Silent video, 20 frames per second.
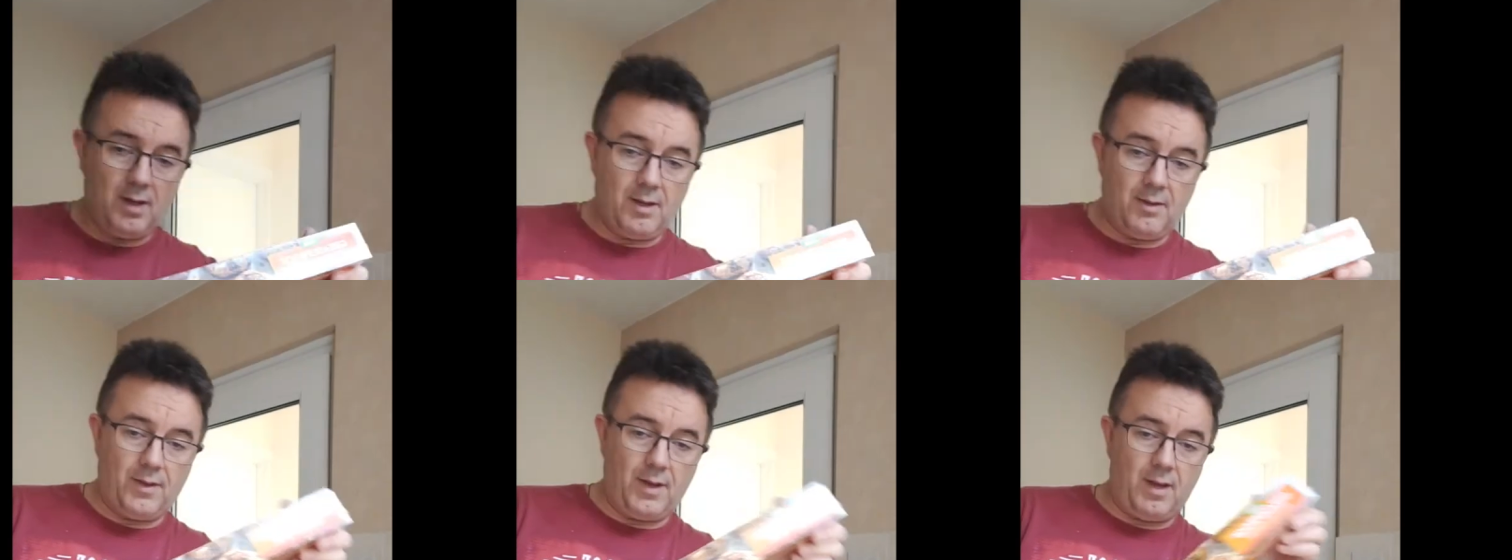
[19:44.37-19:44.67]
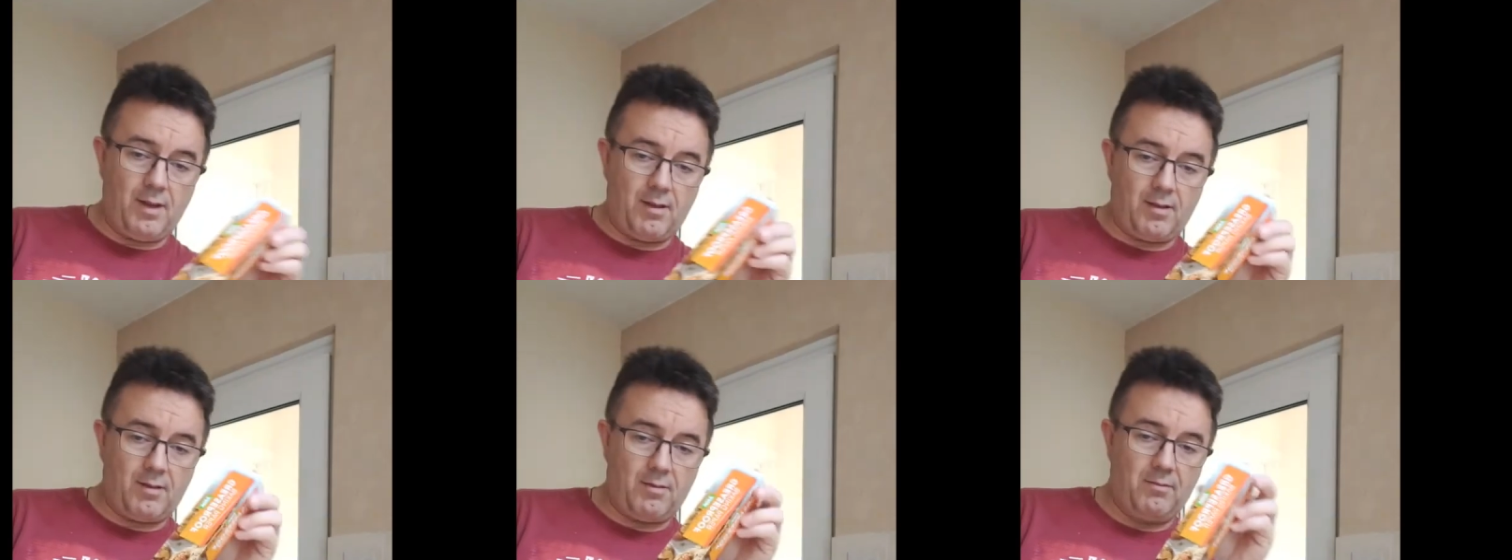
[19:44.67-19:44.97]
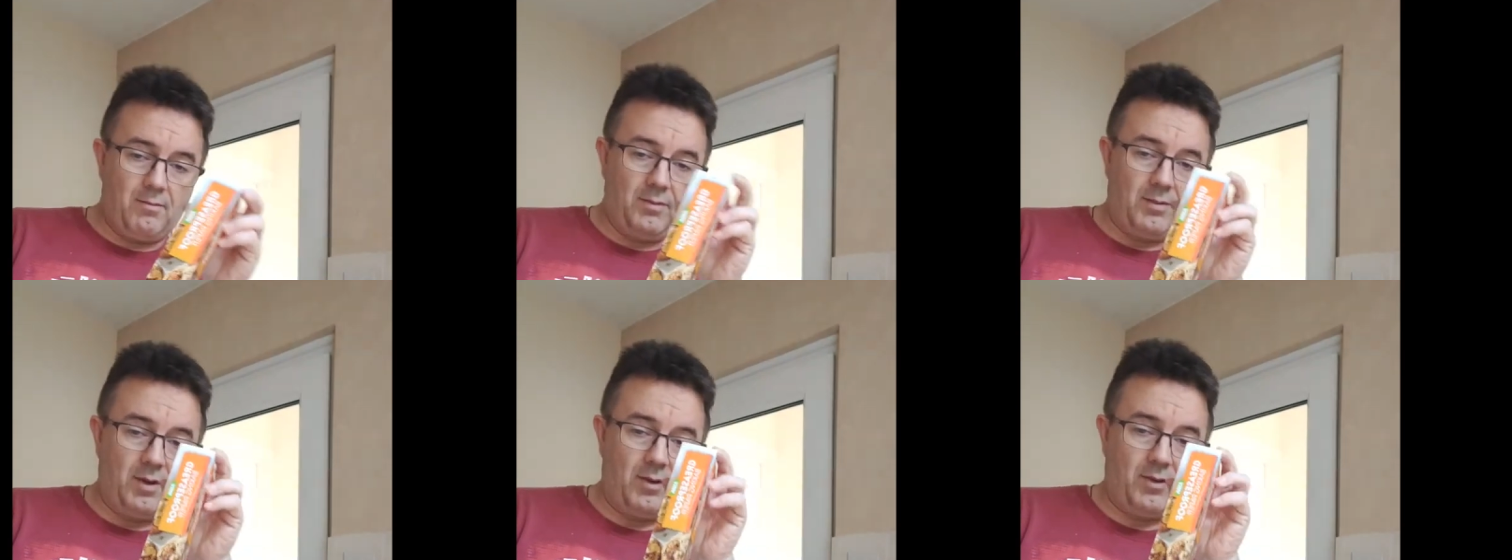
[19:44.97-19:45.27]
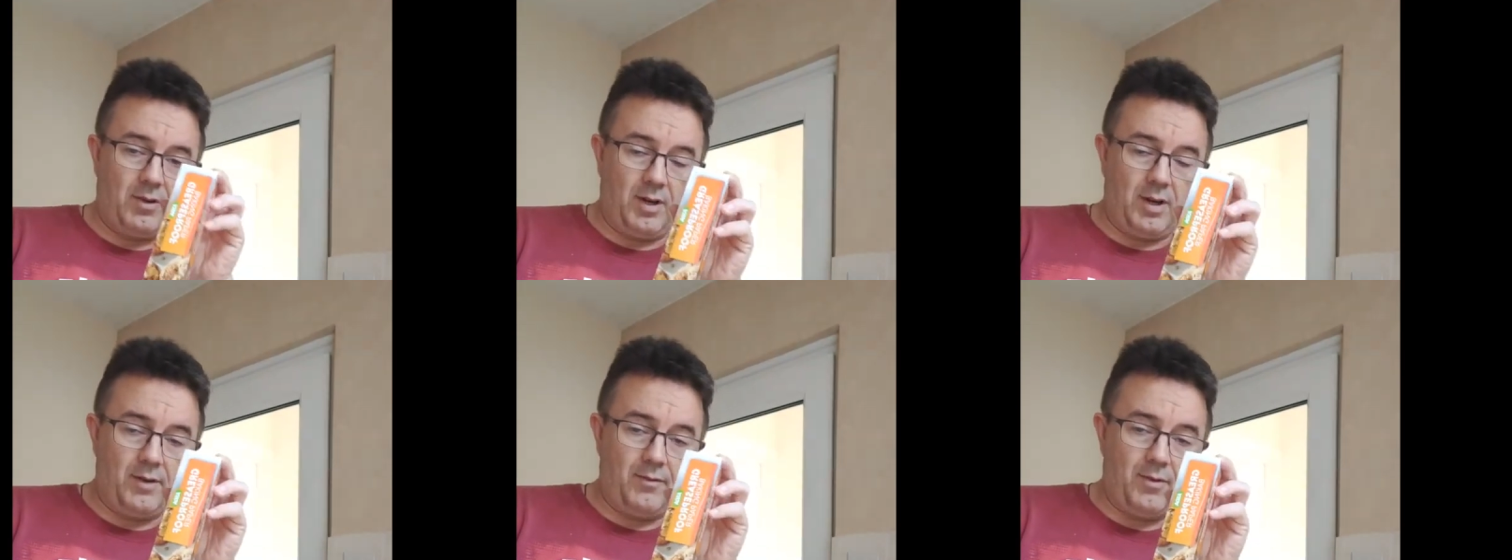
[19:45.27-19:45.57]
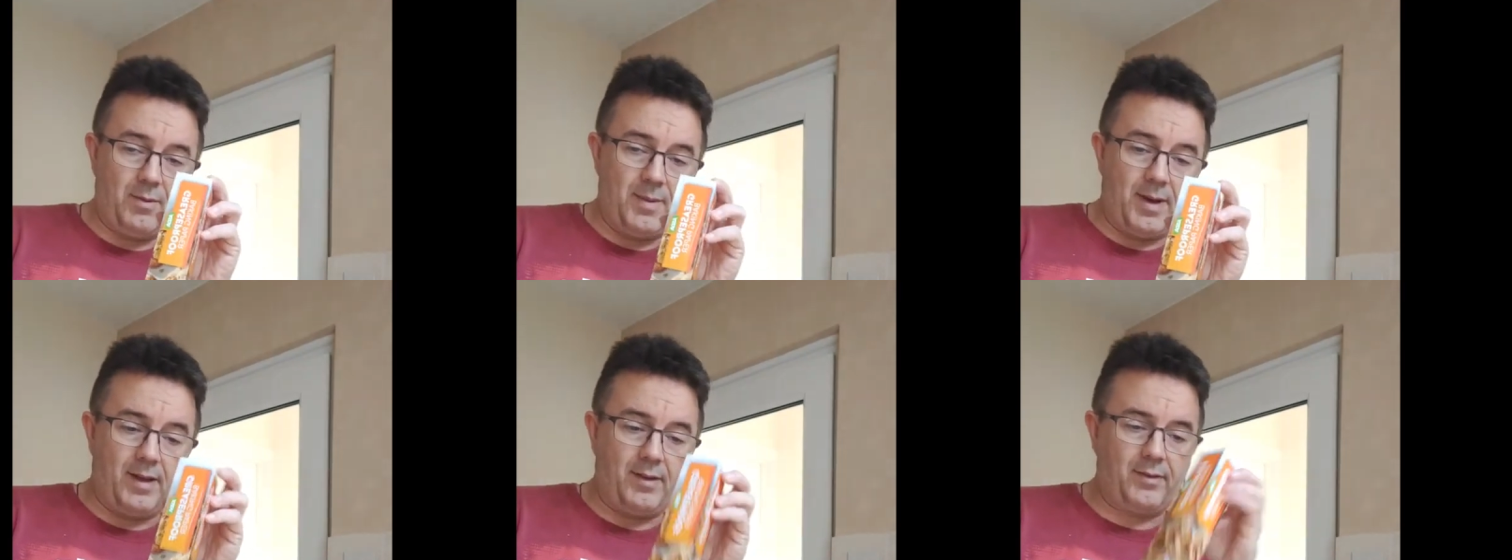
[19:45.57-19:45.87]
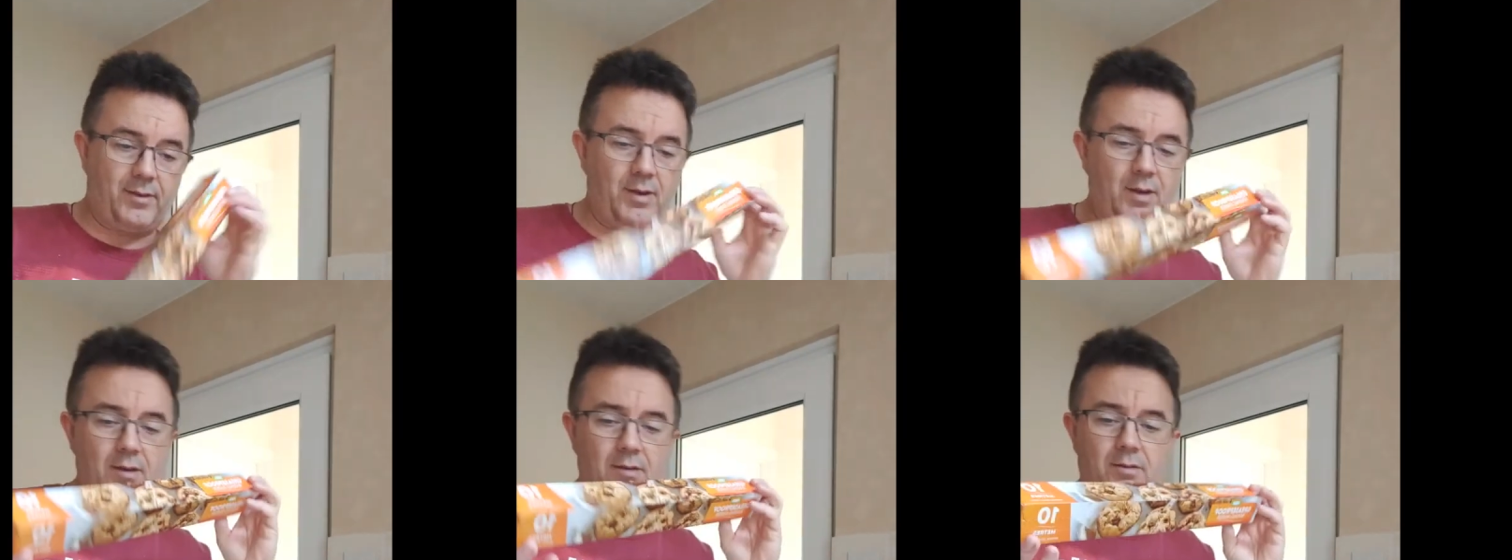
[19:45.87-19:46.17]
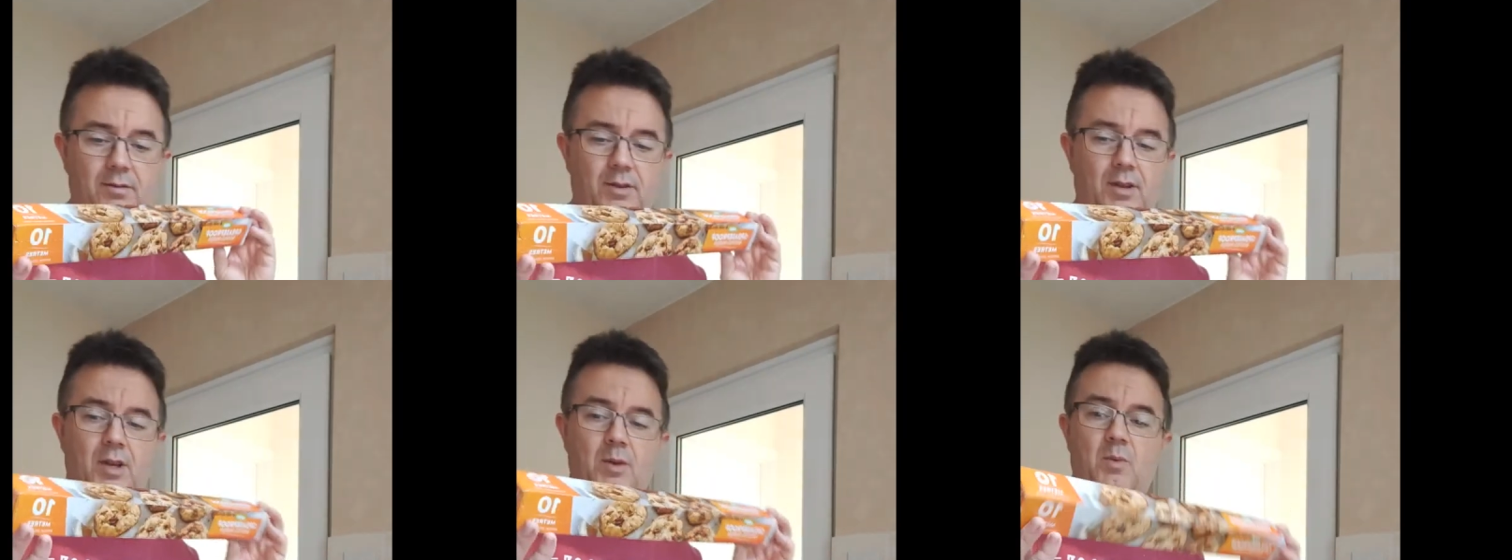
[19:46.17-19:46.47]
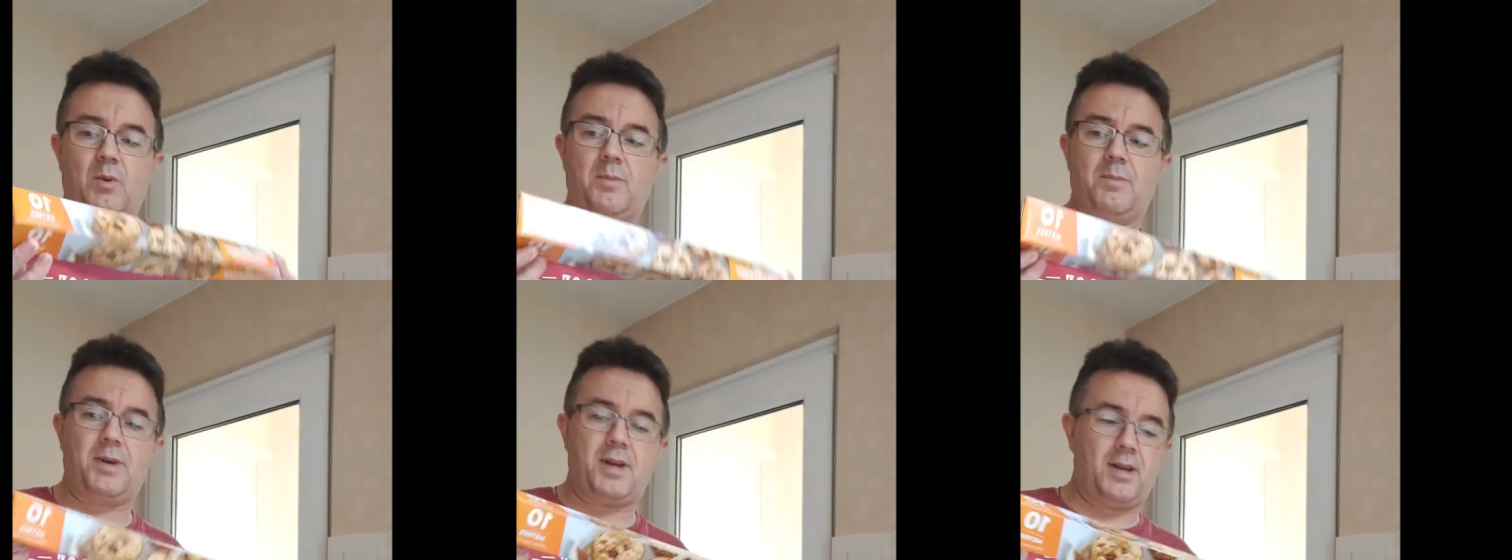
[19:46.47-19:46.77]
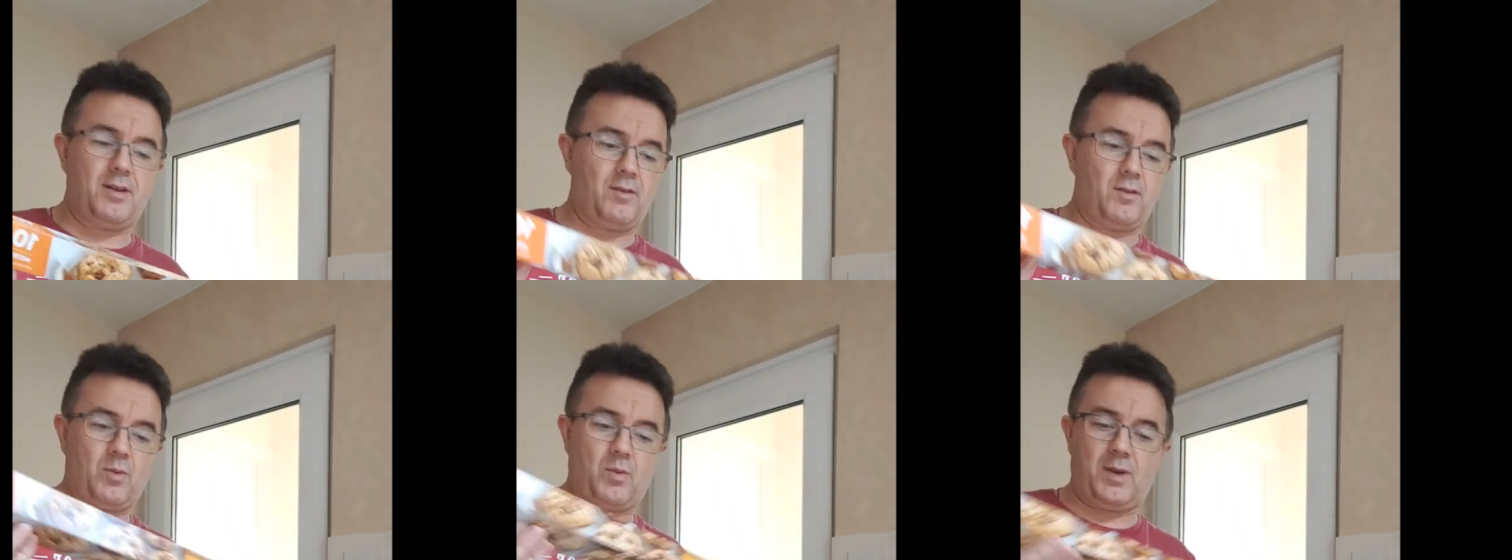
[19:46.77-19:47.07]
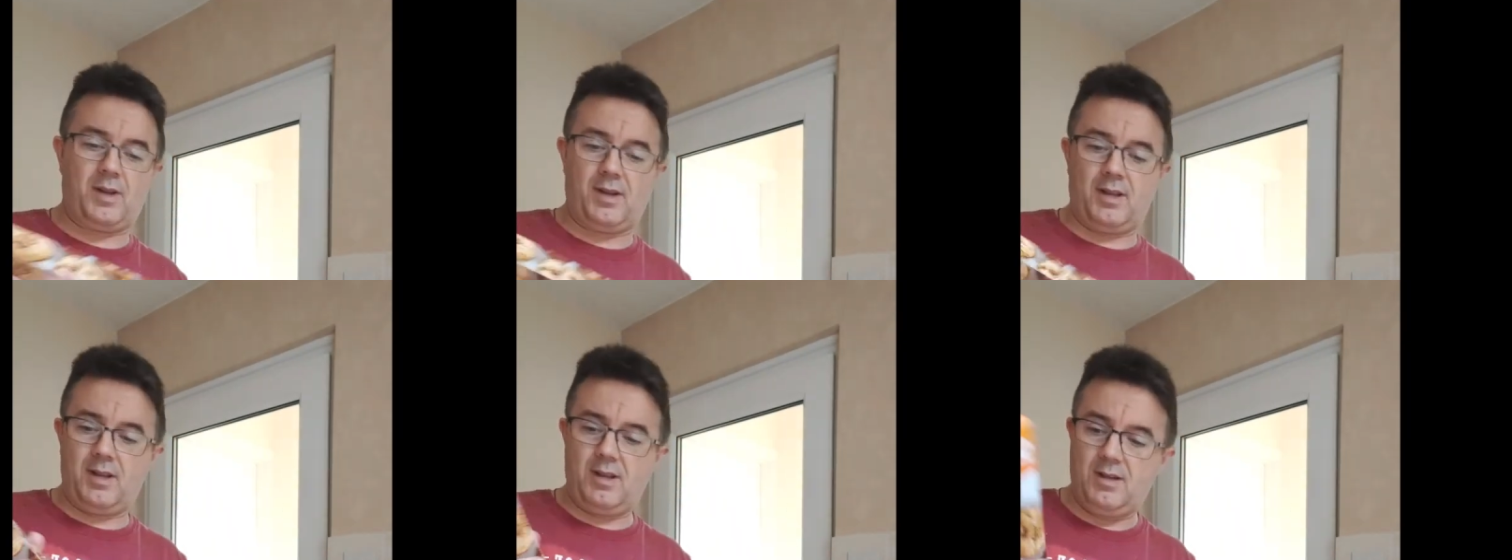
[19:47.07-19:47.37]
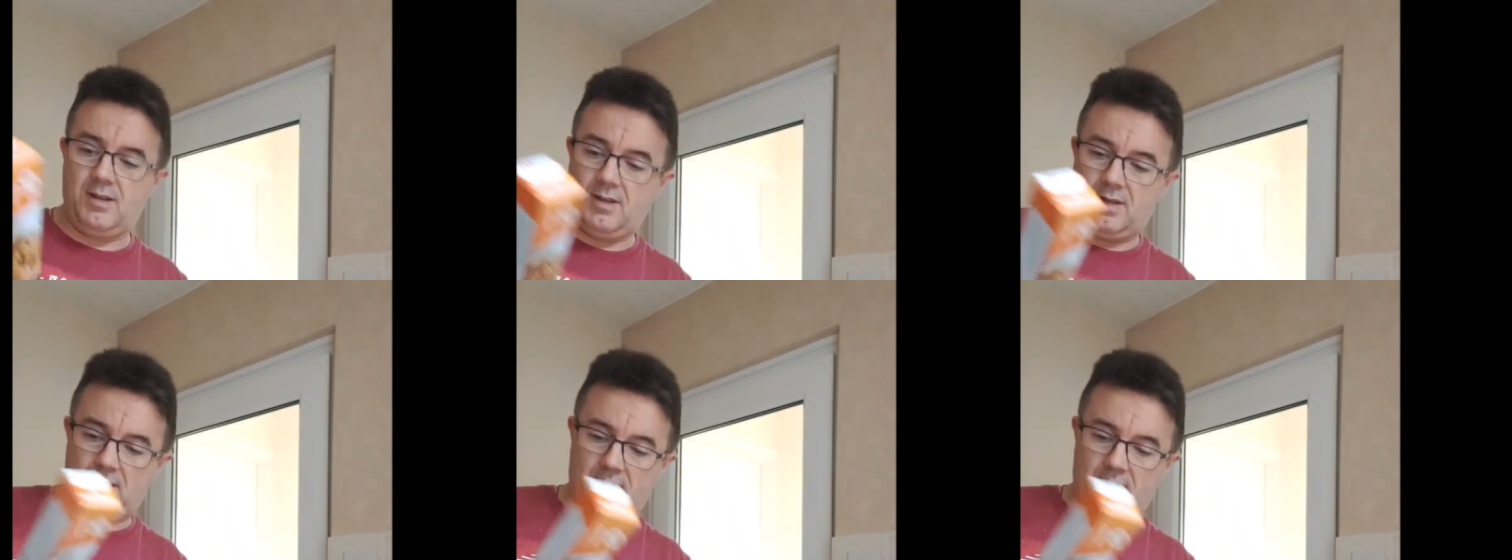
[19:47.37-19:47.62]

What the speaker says: this, just got it from Asda, only £1.20.